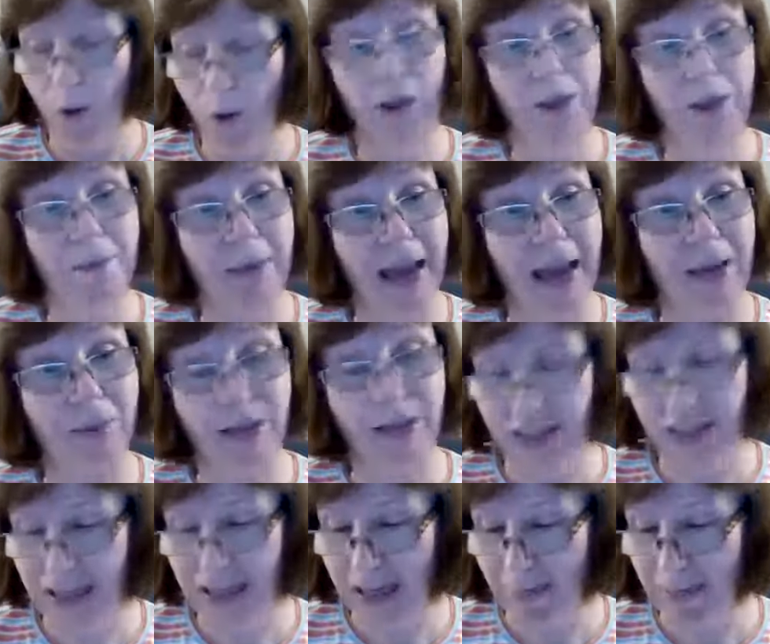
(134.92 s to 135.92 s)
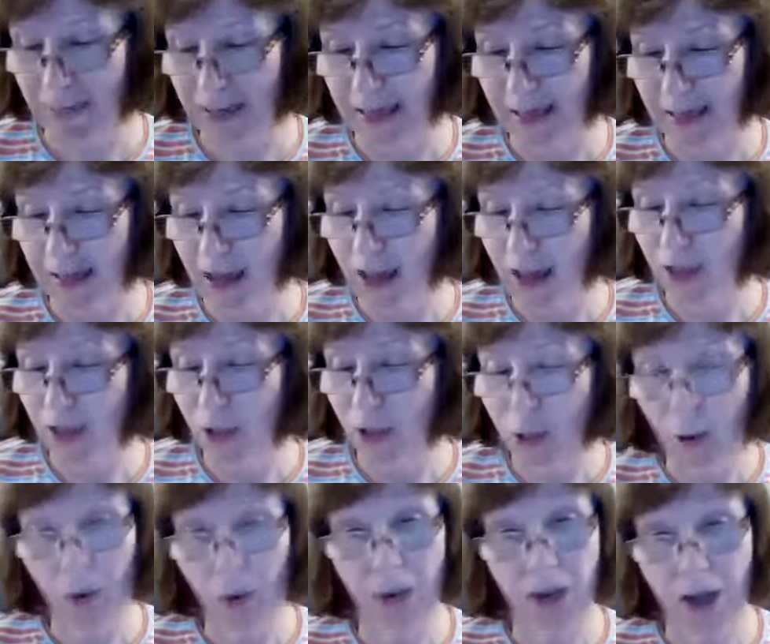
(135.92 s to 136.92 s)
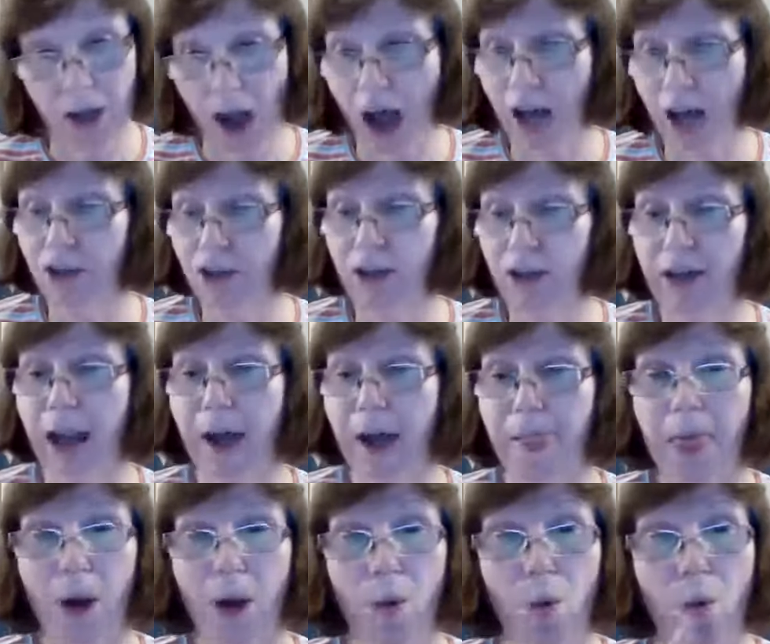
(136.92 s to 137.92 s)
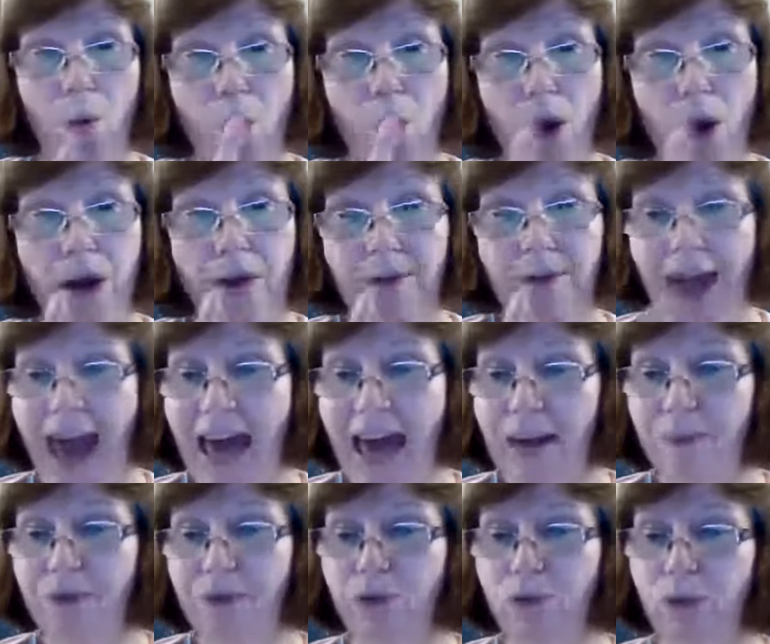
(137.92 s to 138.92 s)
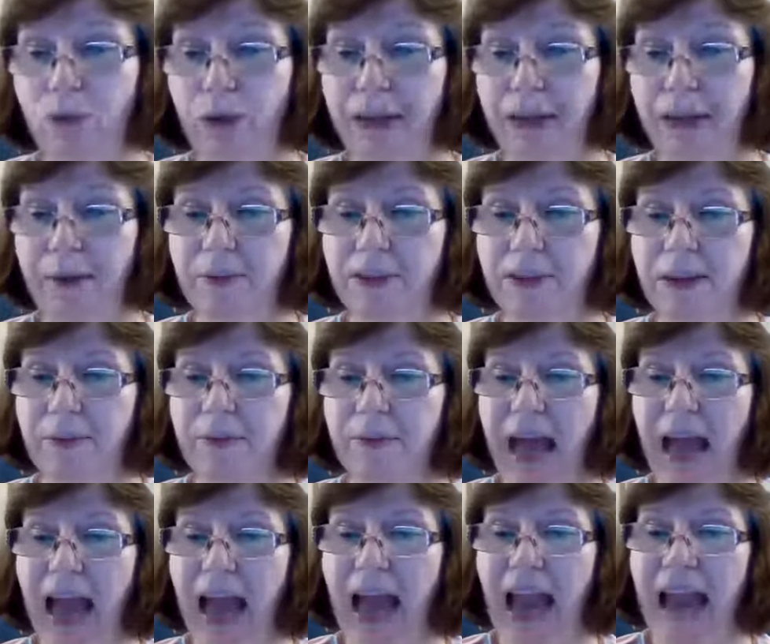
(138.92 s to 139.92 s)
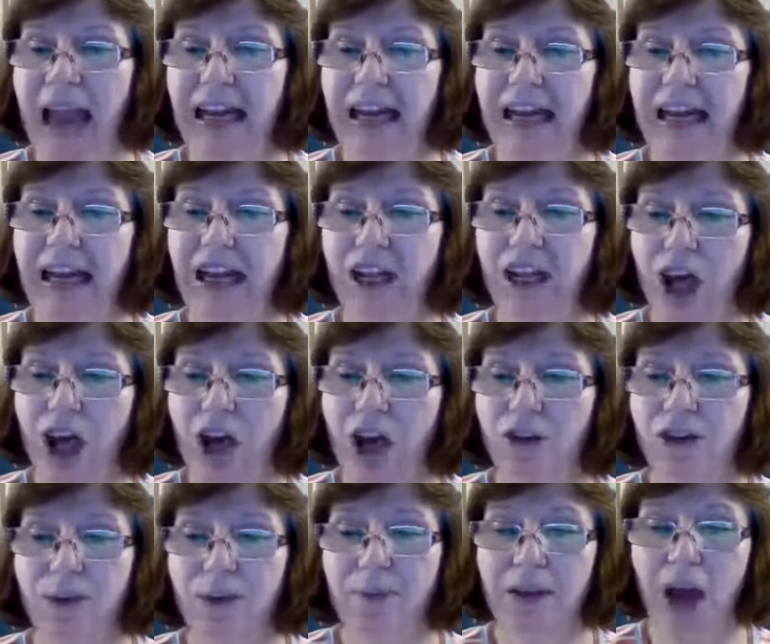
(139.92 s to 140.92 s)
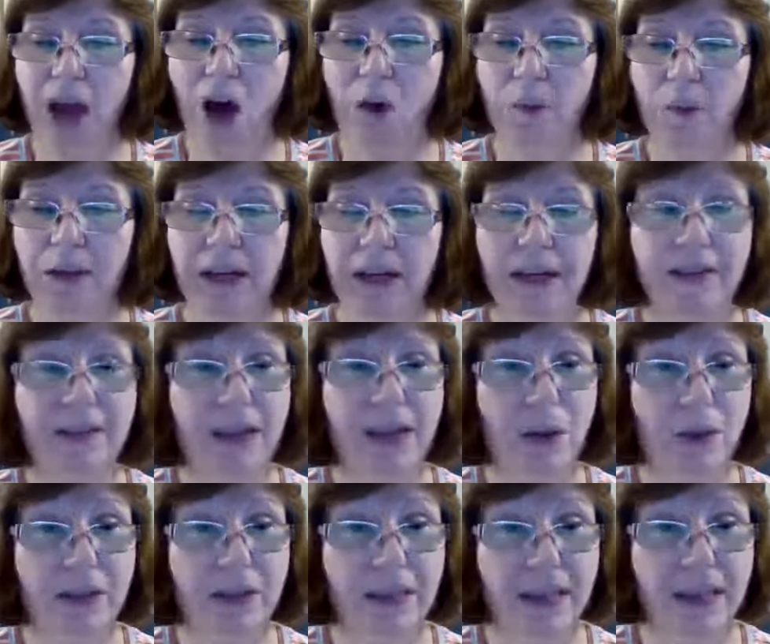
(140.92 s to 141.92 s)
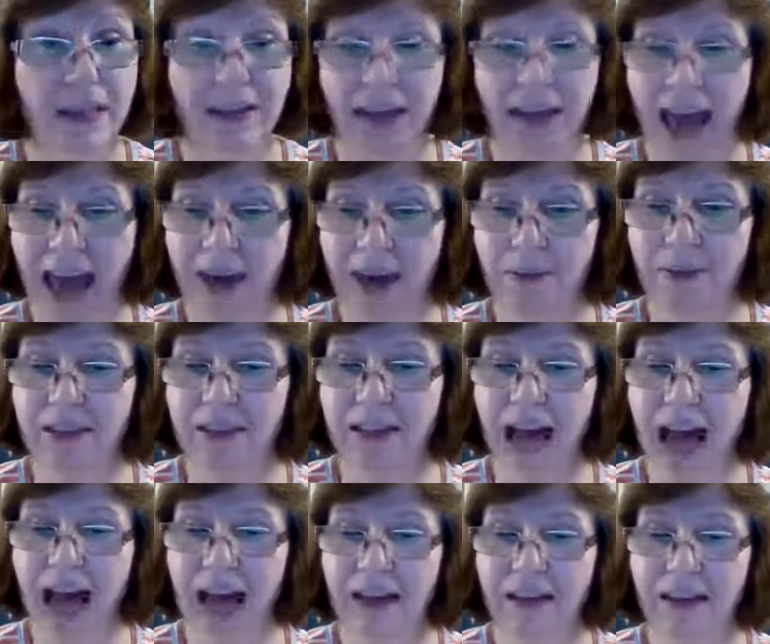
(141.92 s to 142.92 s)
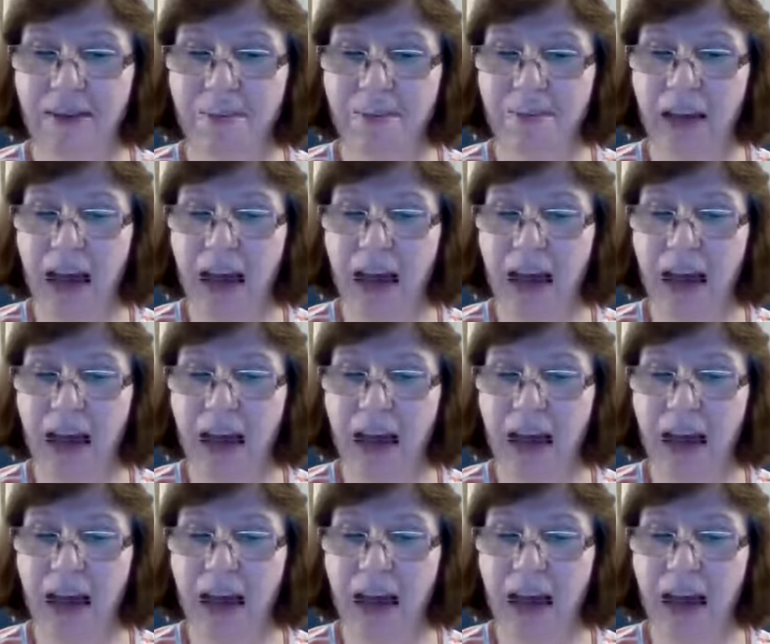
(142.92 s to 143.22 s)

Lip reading: While the man was sleeping, the Lord God took out one of Adam's ribs, and he closed up the opening that was in Adam's side.